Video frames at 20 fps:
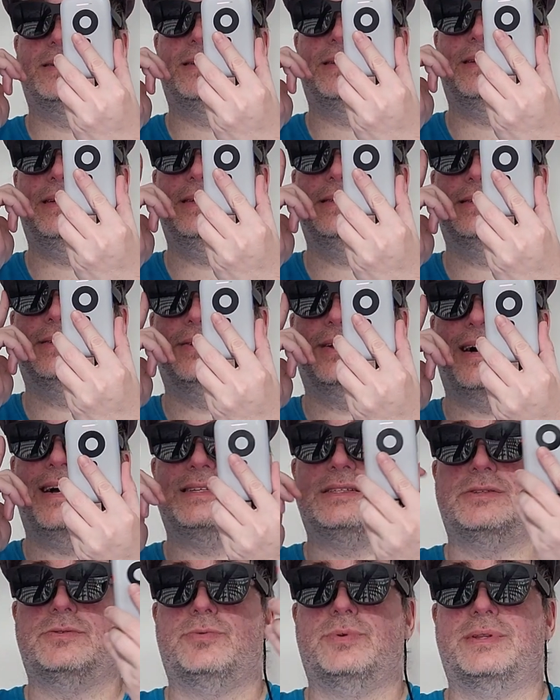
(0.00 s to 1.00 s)
to these
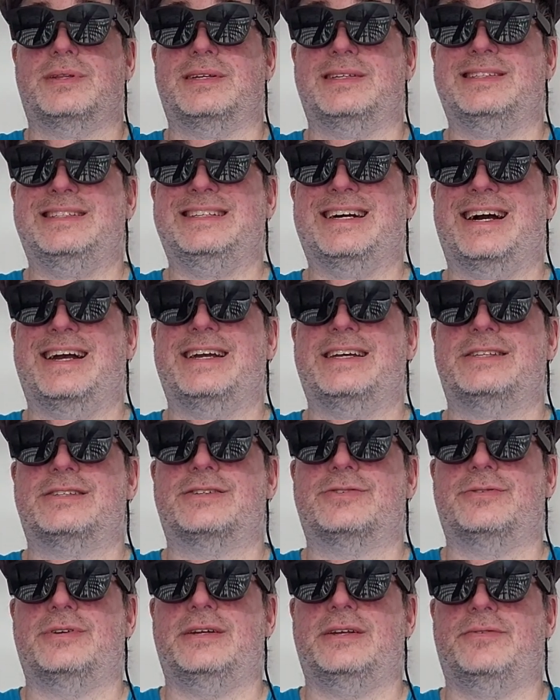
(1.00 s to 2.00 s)
glasses with a giant
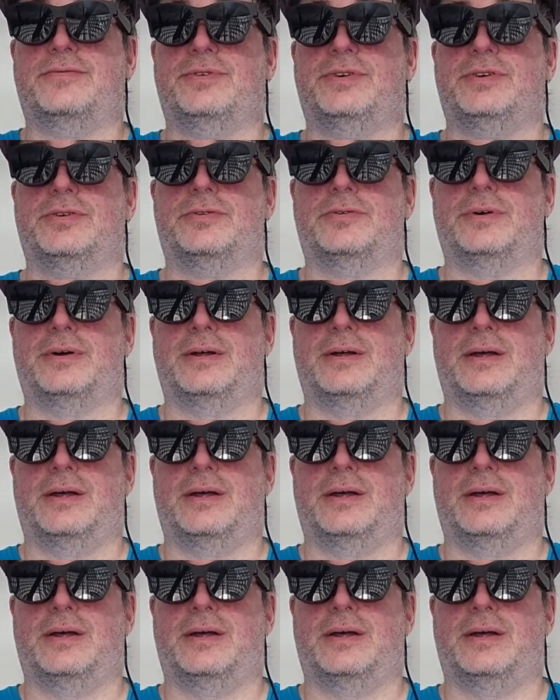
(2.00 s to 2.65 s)
screen view.